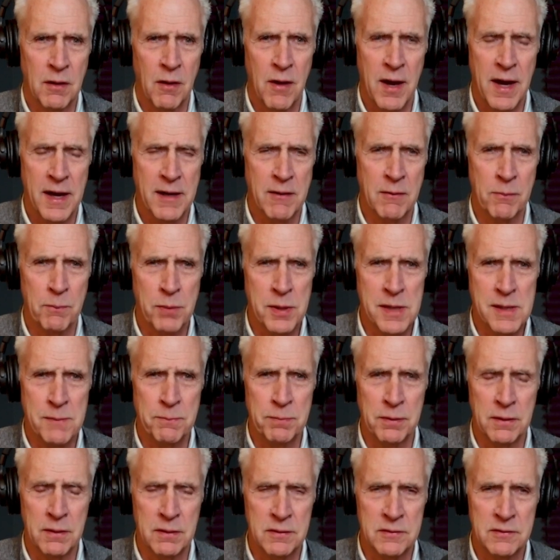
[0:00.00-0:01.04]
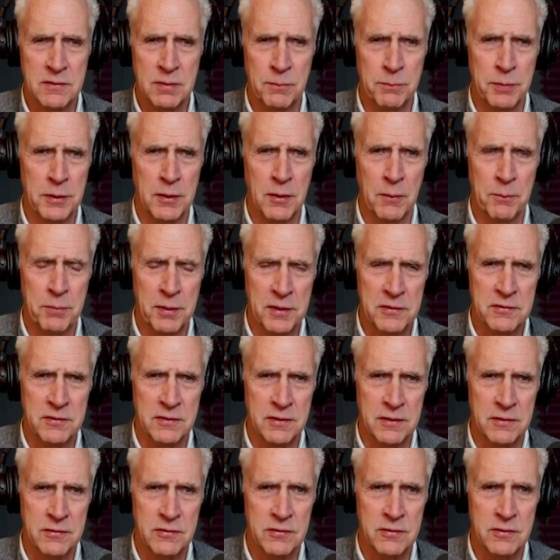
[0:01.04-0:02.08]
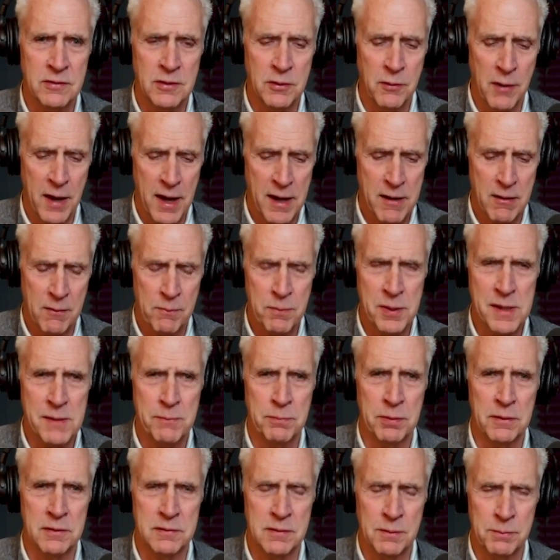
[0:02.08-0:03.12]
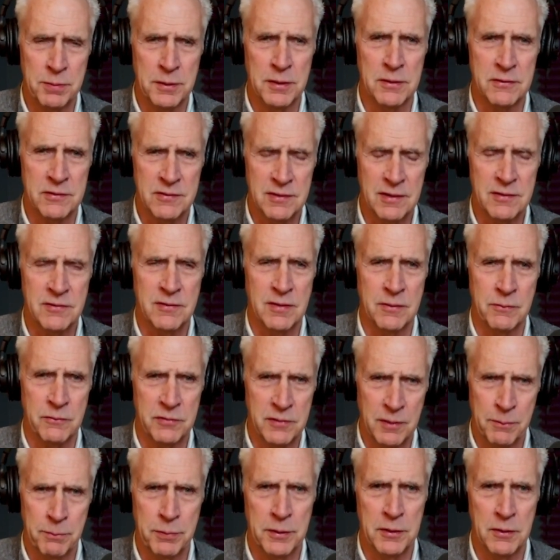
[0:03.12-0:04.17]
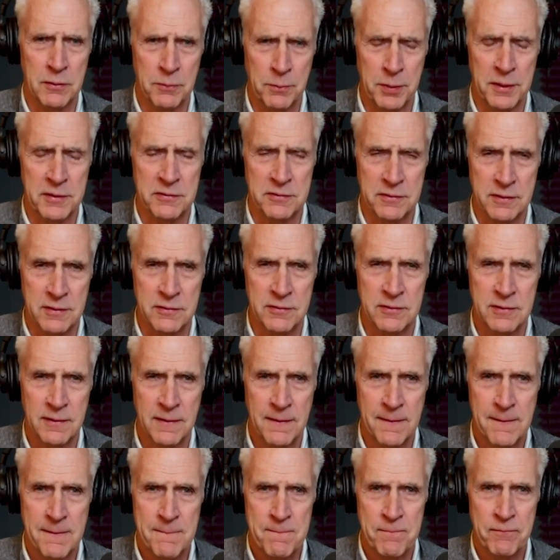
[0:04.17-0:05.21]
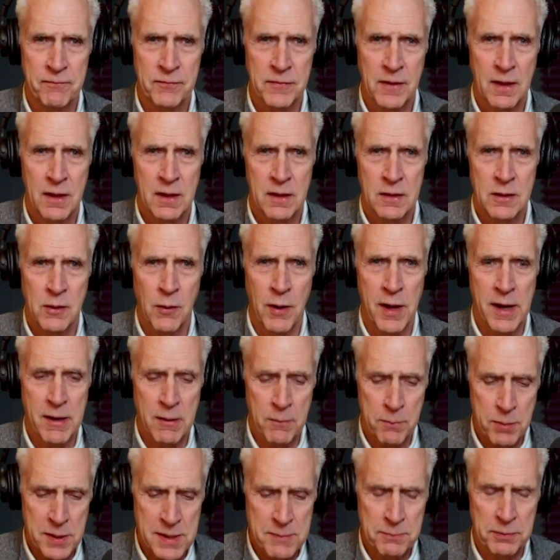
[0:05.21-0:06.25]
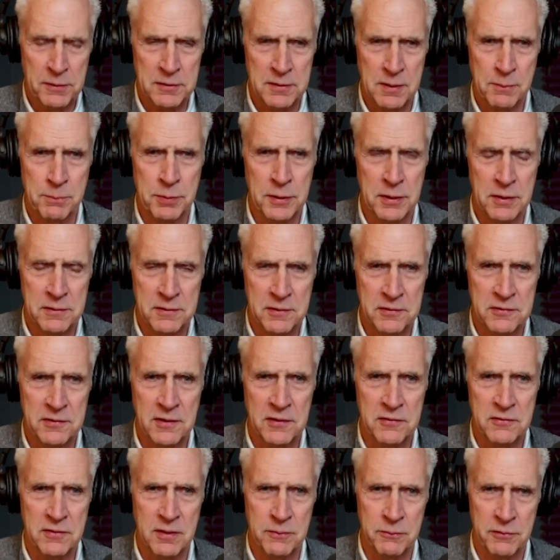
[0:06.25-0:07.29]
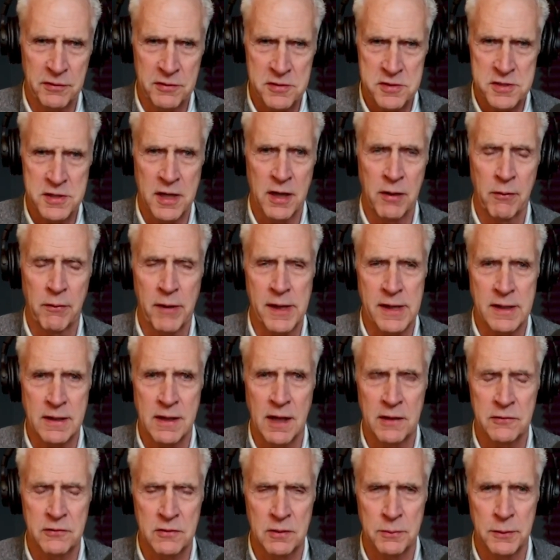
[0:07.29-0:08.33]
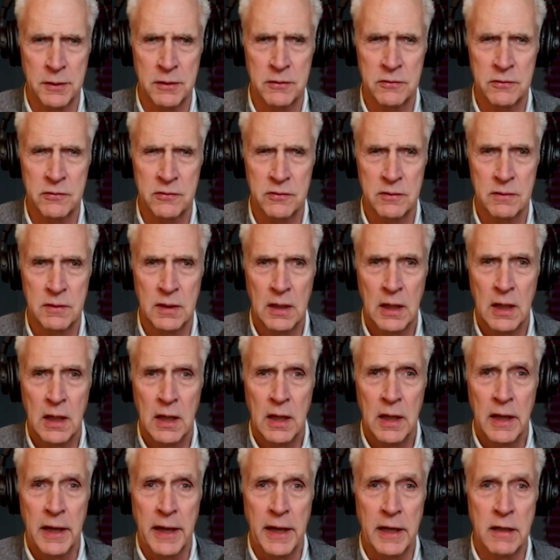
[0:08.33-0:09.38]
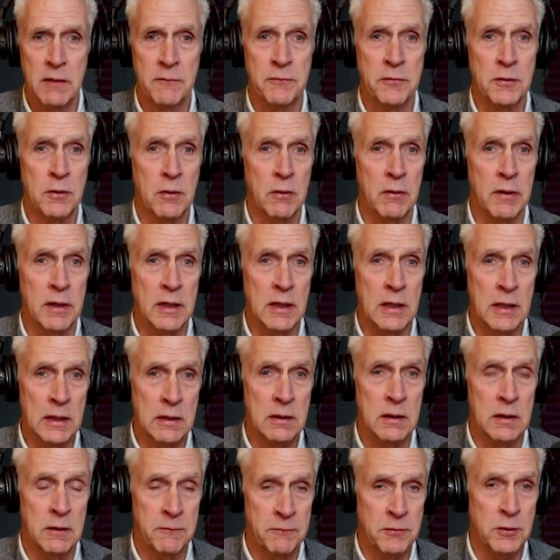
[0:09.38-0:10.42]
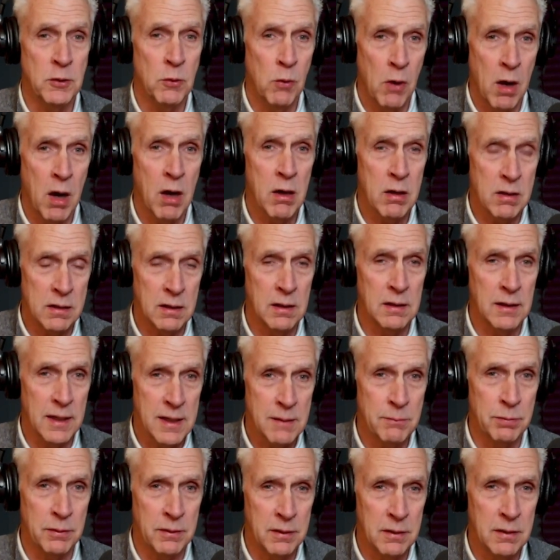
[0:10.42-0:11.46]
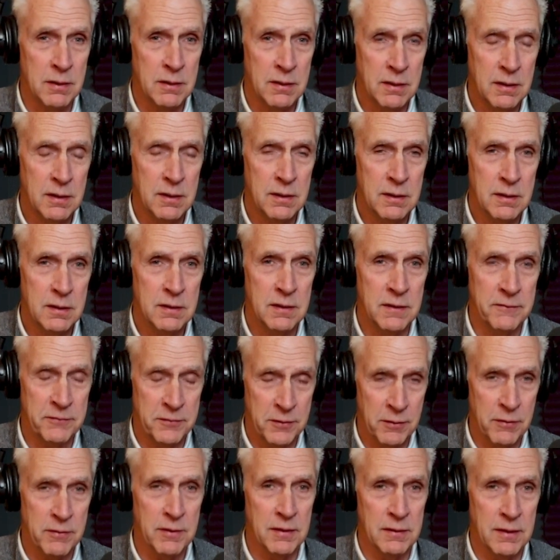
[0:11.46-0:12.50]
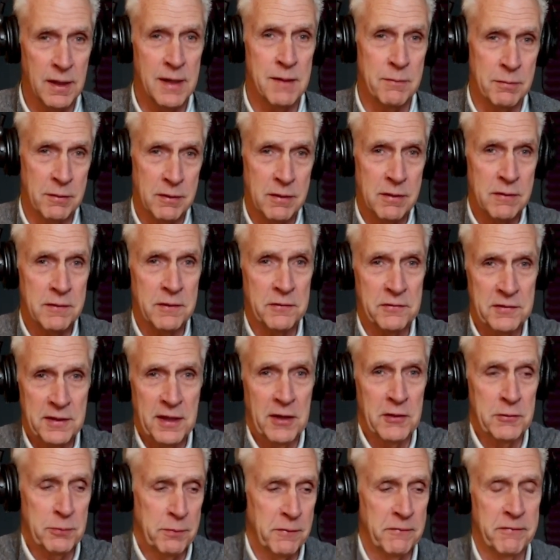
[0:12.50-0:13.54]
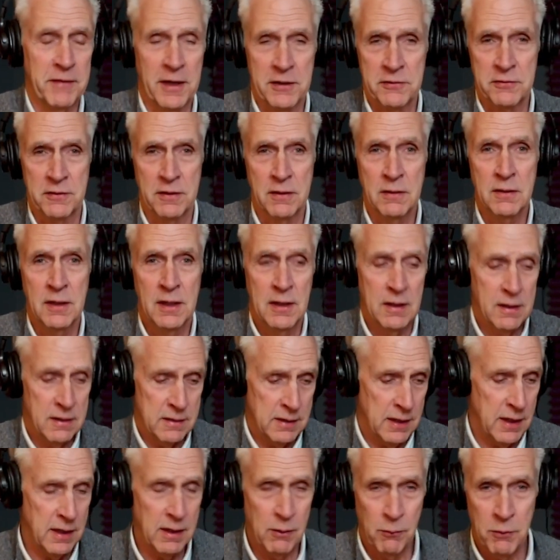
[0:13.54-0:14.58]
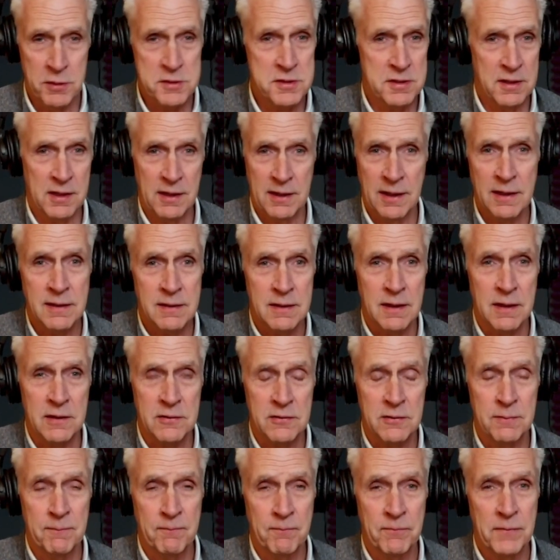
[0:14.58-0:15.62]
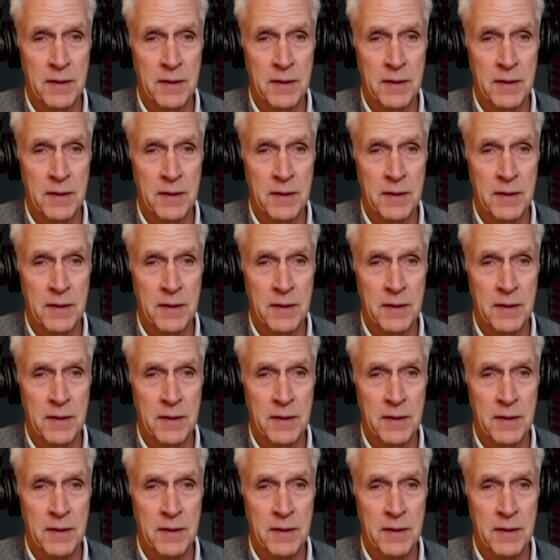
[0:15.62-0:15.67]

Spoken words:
hire people to build business. You hire people to build systems that build business. You hire people to build the systems that generate customers. And if you are the laborer, you're the sales professional, then I want you to get this.